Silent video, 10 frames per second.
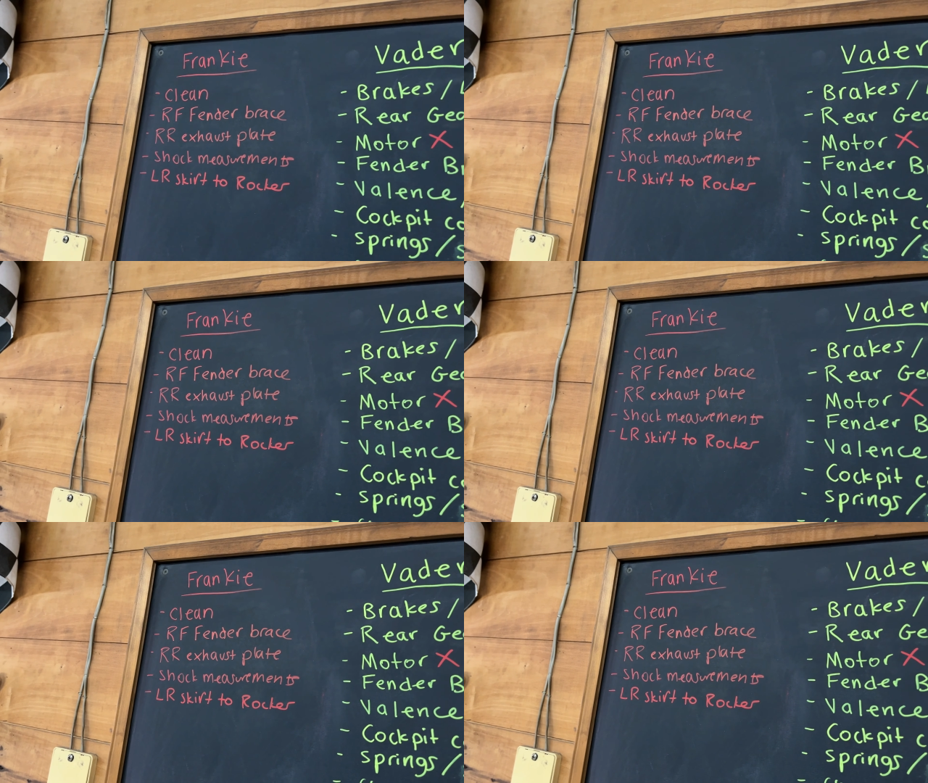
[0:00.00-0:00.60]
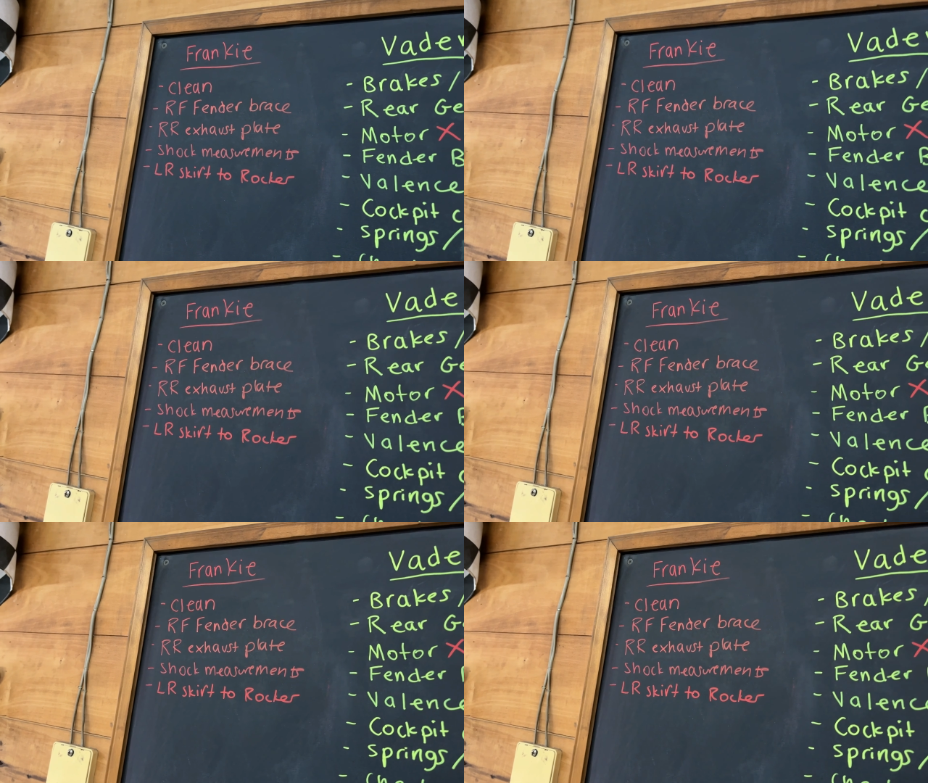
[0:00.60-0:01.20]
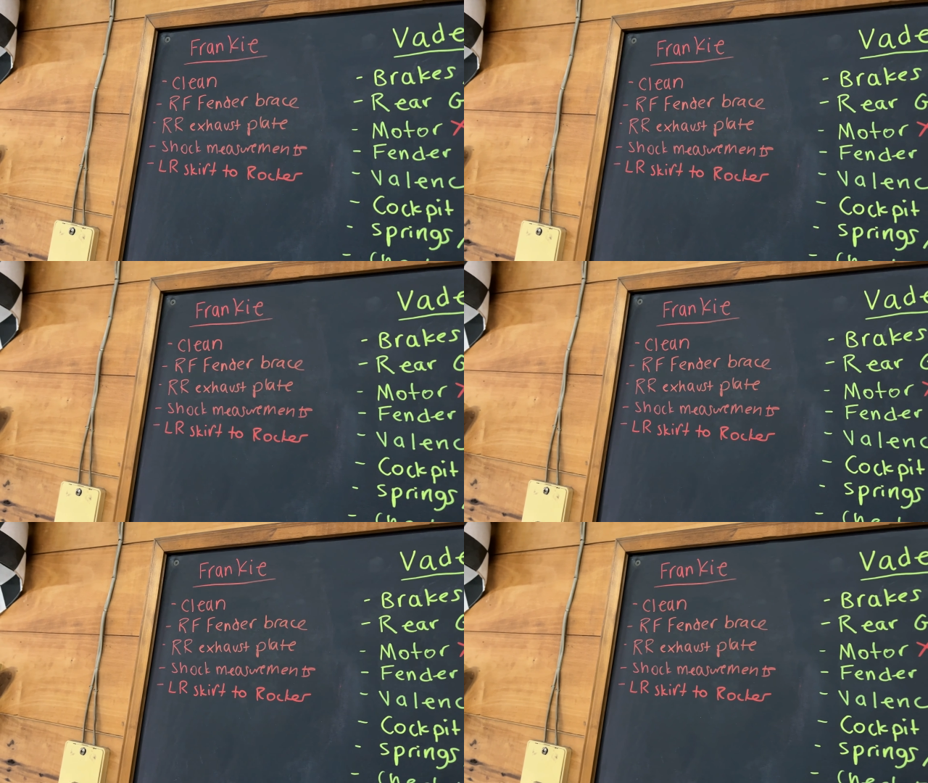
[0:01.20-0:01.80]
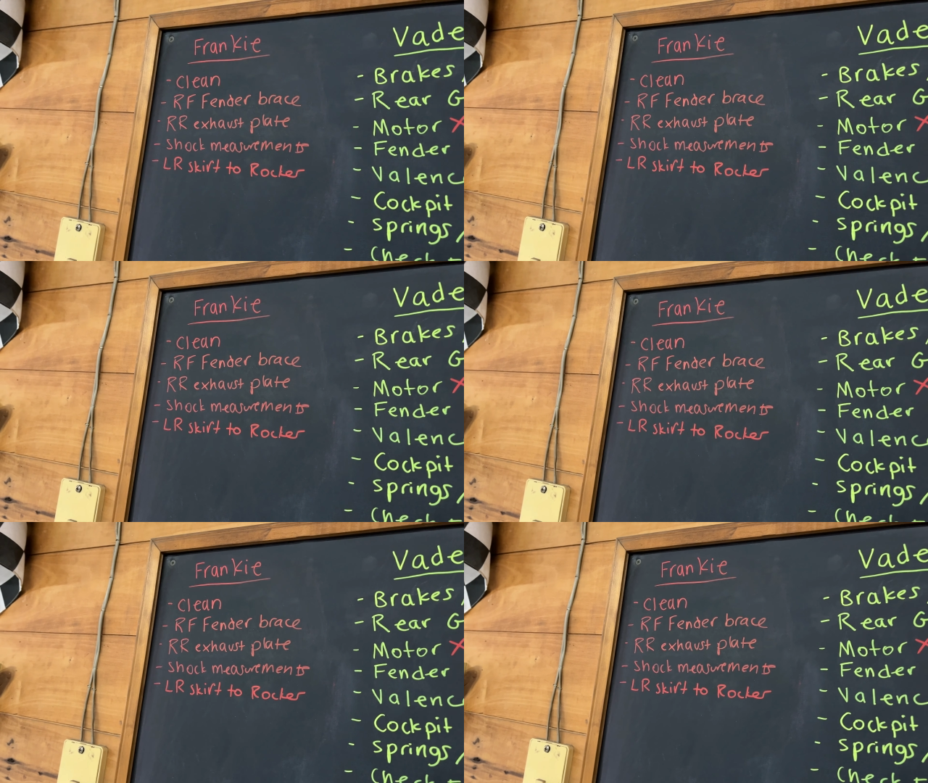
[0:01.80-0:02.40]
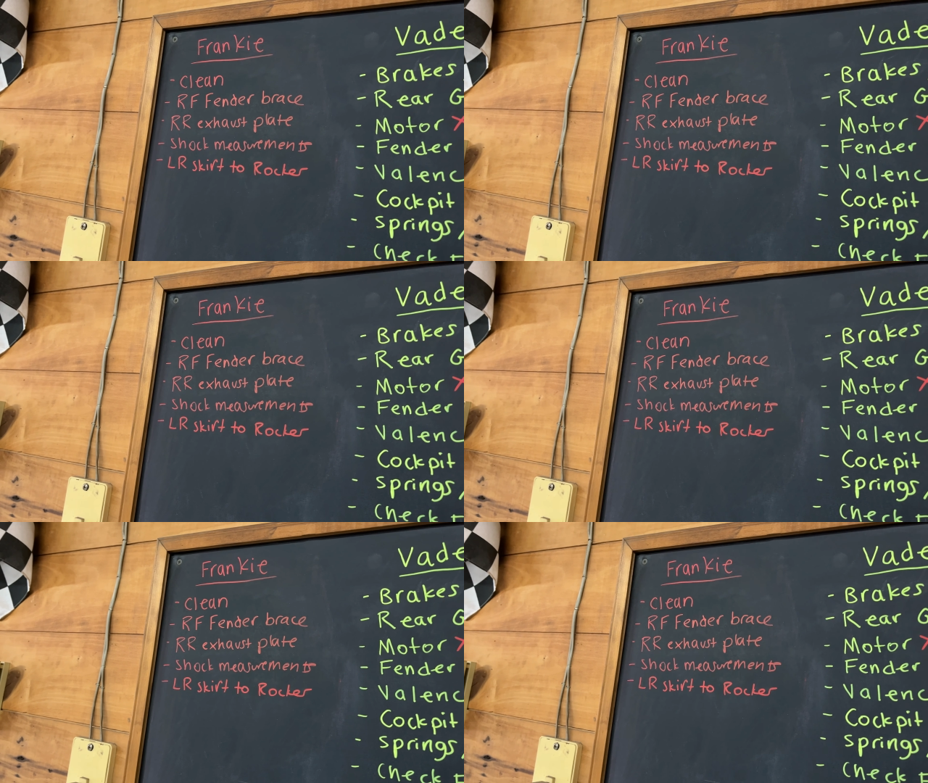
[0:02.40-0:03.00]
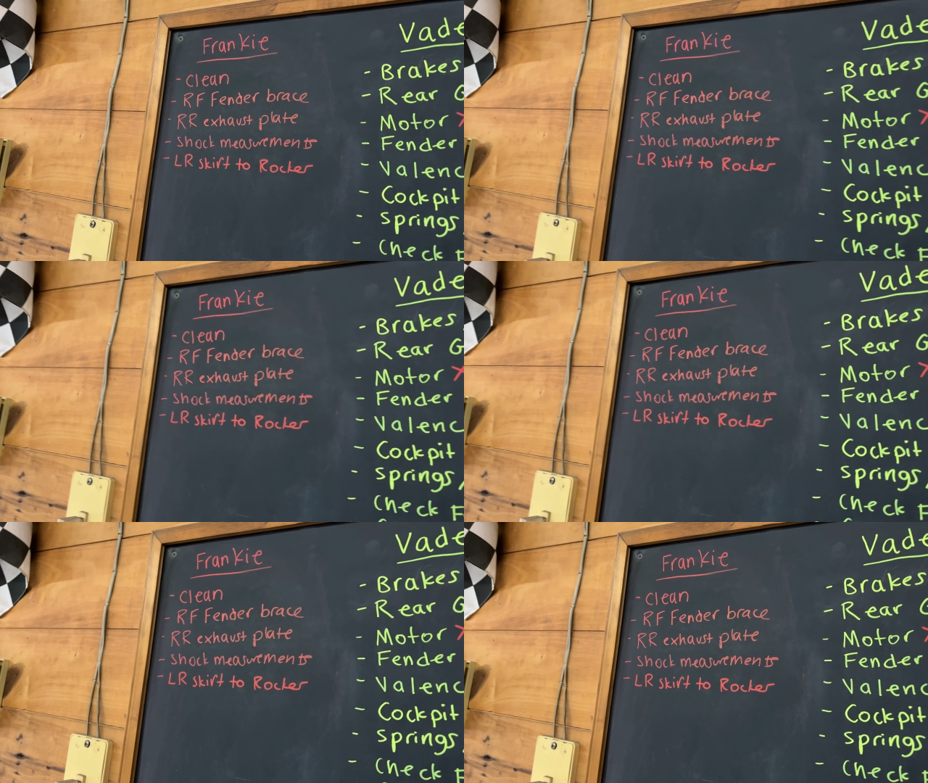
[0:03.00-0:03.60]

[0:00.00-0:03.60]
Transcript: No face is visible, so there are no lips to read.